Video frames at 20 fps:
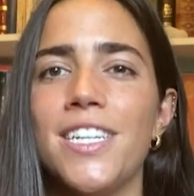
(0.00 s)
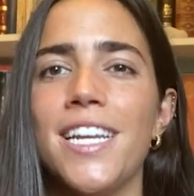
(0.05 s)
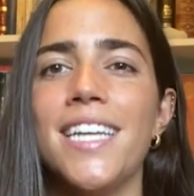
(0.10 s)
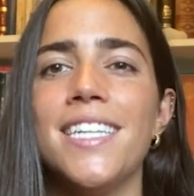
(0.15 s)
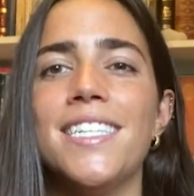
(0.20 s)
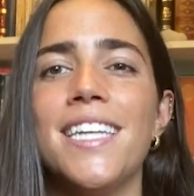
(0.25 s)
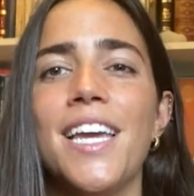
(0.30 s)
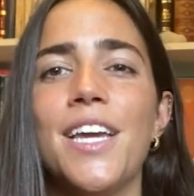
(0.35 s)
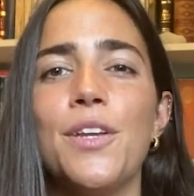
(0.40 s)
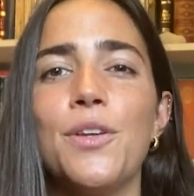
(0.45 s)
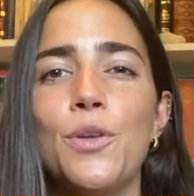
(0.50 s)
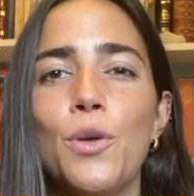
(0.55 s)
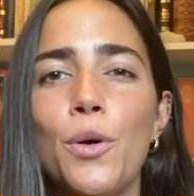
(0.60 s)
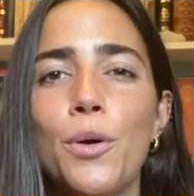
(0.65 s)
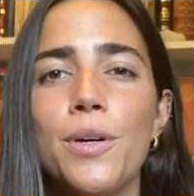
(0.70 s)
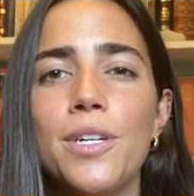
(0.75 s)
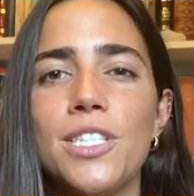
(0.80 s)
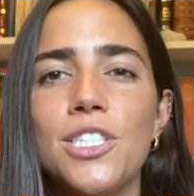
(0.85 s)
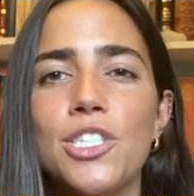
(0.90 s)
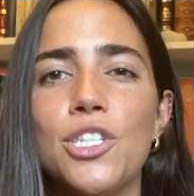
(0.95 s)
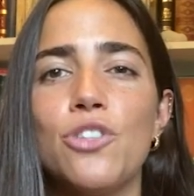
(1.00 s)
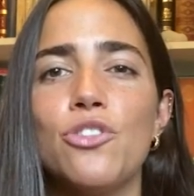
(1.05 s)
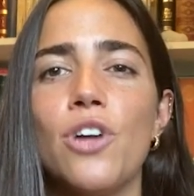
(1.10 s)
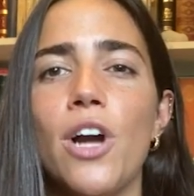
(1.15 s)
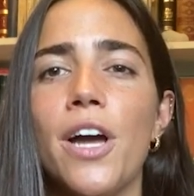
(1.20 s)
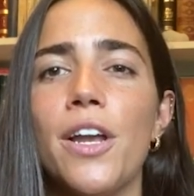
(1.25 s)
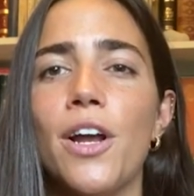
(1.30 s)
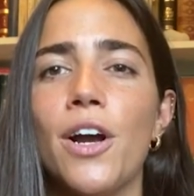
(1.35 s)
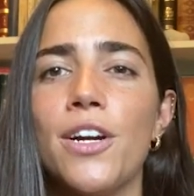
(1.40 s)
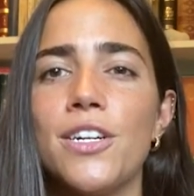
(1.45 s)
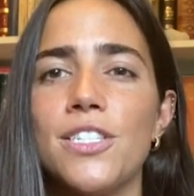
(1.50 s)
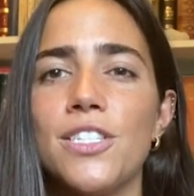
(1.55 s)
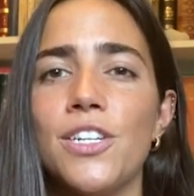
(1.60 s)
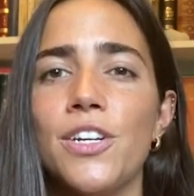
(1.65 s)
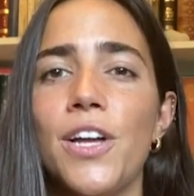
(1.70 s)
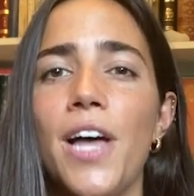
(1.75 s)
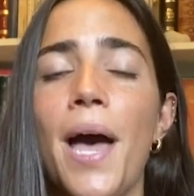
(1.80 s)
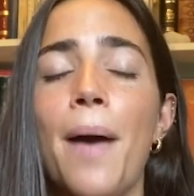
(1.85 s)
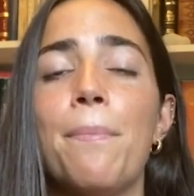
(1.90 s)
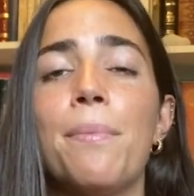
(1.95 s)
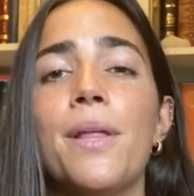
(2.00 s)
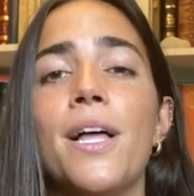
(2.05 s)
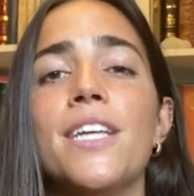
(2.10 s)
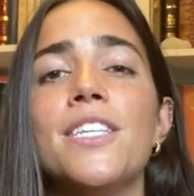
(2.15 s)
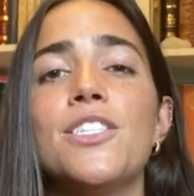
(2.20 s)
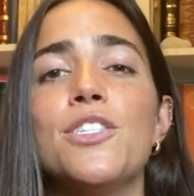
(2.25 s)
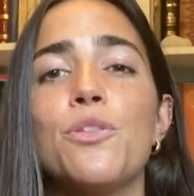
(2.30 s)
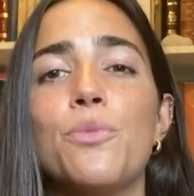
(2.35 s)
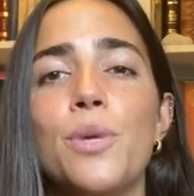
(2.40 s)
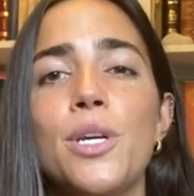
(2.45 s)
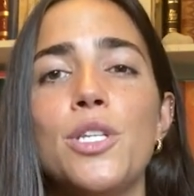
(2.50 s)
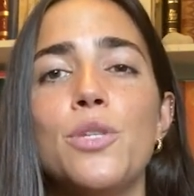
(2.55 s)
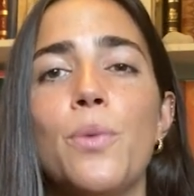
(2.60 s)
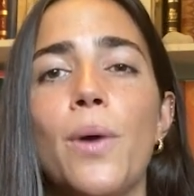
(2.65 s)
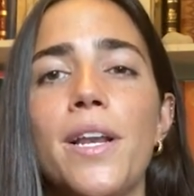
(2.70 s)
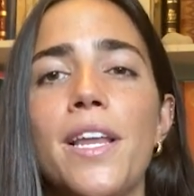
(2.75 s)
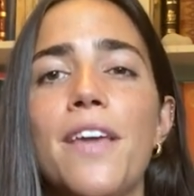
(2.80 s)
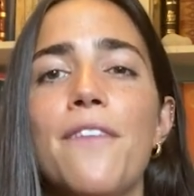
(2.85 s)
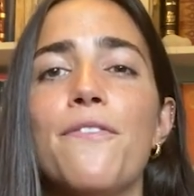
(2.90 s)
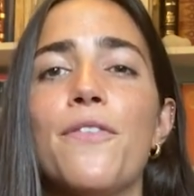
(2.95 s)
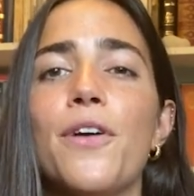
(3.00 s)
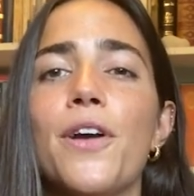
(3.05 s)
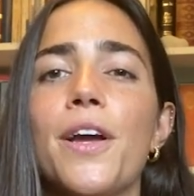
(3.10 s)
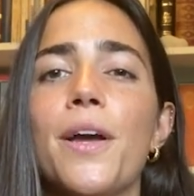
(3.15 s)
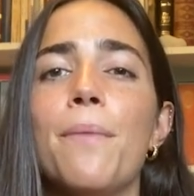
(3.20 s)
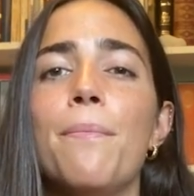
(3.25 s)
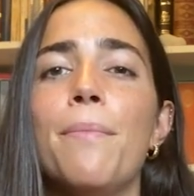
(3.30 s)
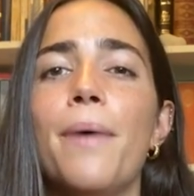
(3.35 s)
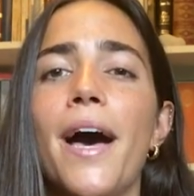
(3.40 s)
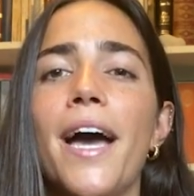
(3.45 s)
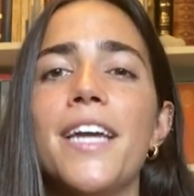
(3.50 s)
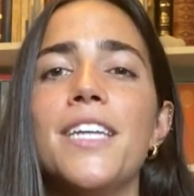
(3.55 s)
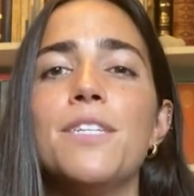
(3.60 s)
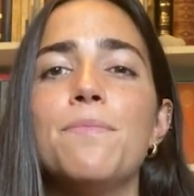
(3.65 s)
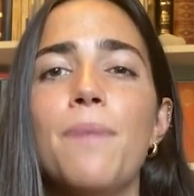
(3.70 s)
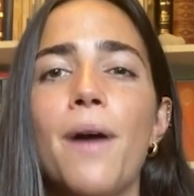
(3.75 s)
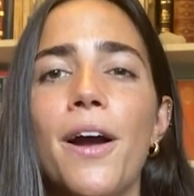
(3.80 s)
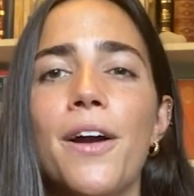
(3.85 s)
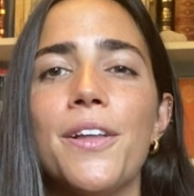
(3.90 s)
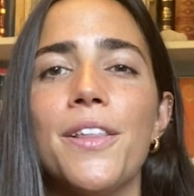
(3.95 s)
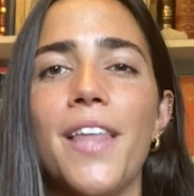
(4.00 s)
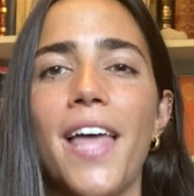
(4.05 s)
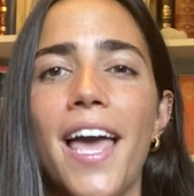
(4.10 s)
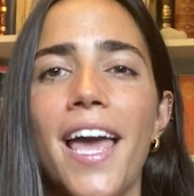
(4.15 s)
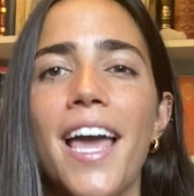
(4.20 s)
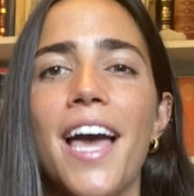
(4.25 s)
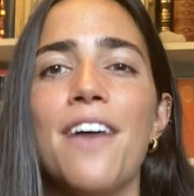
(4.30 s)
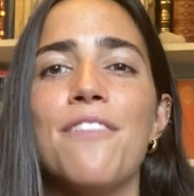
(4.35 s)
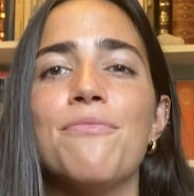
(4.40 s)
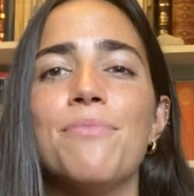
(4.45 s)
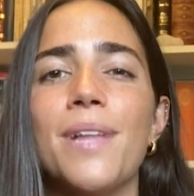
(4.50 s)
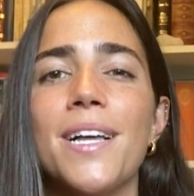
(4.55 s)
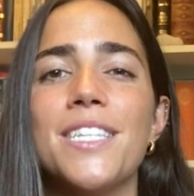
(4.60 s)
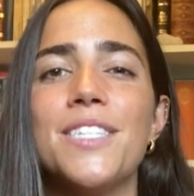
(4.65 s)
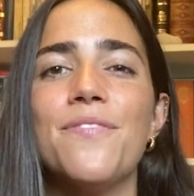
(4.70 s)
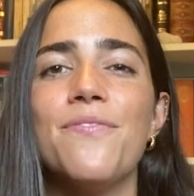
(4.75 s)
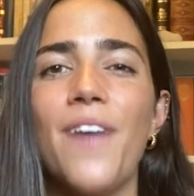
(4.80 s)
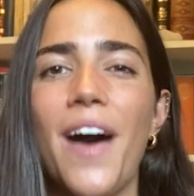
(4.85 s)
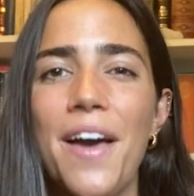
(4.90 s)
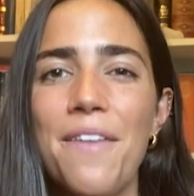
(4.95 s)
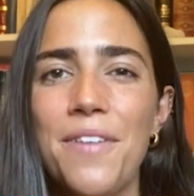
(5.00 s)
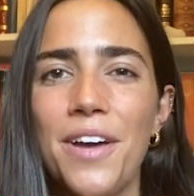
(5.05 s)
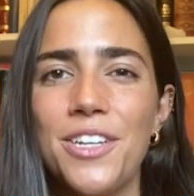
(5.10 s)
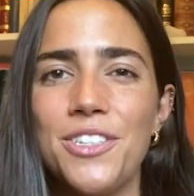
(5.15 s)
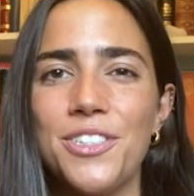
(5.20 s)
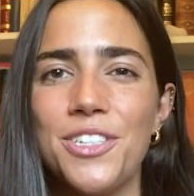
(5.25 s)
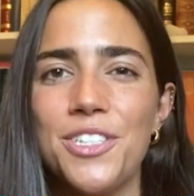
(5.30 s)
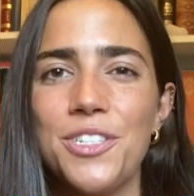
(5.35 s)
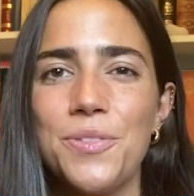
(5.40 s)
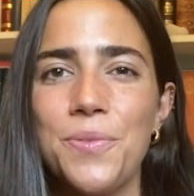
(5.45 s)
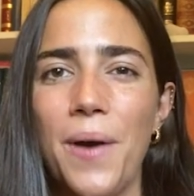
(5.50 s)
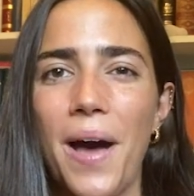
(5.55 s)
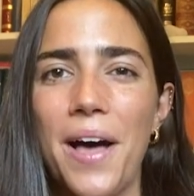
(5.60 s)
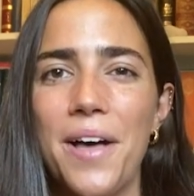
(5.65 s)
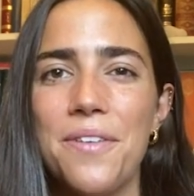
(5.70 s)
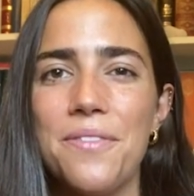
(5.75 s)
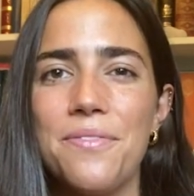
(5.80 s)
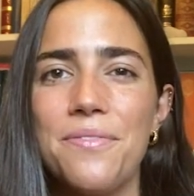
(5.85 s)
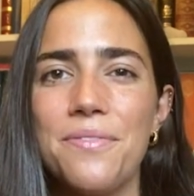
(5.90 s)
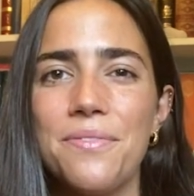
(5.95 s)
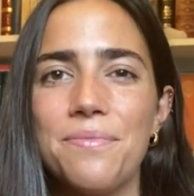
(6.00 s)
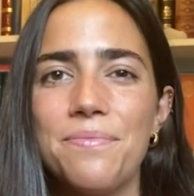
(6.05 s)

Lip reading: And take Norwich to draw at Arsenal at plus 320 for a combined parlay of plus 512.